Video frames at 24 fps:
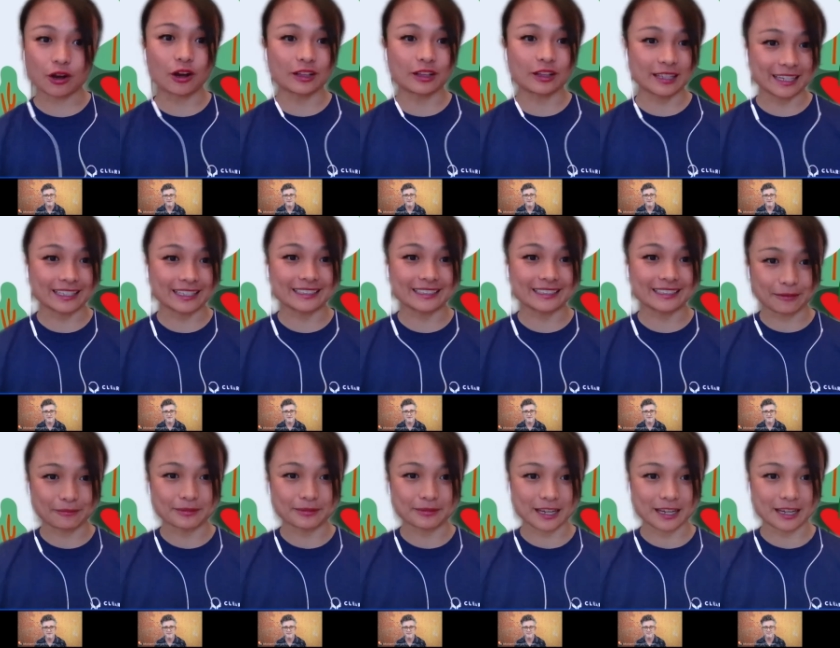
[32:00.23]
with your
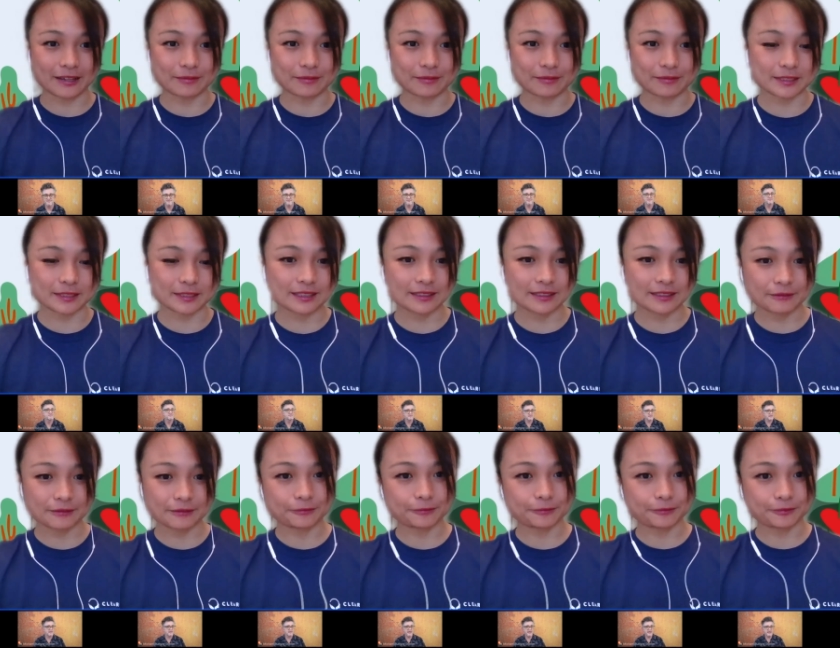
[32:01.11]
colleagues sometimes
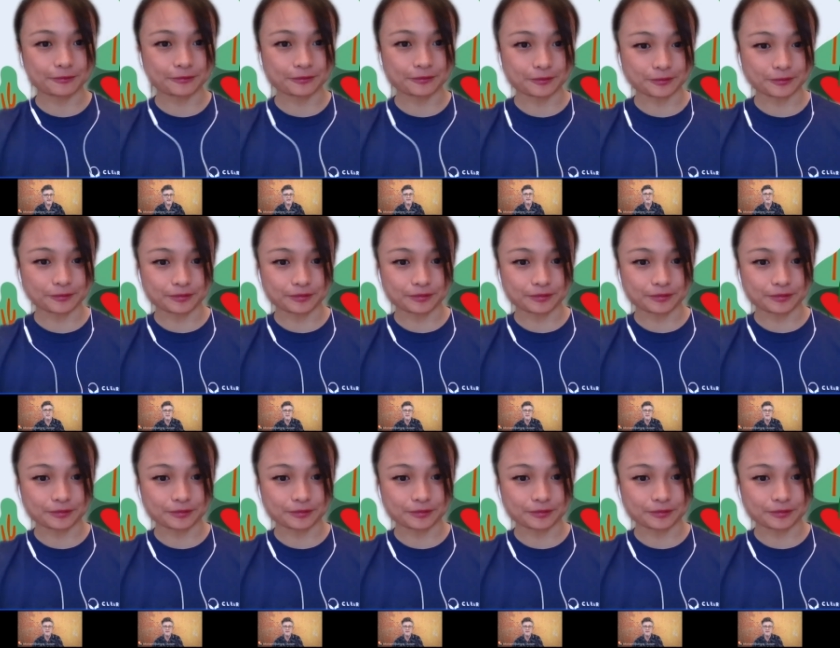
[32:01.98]
exactly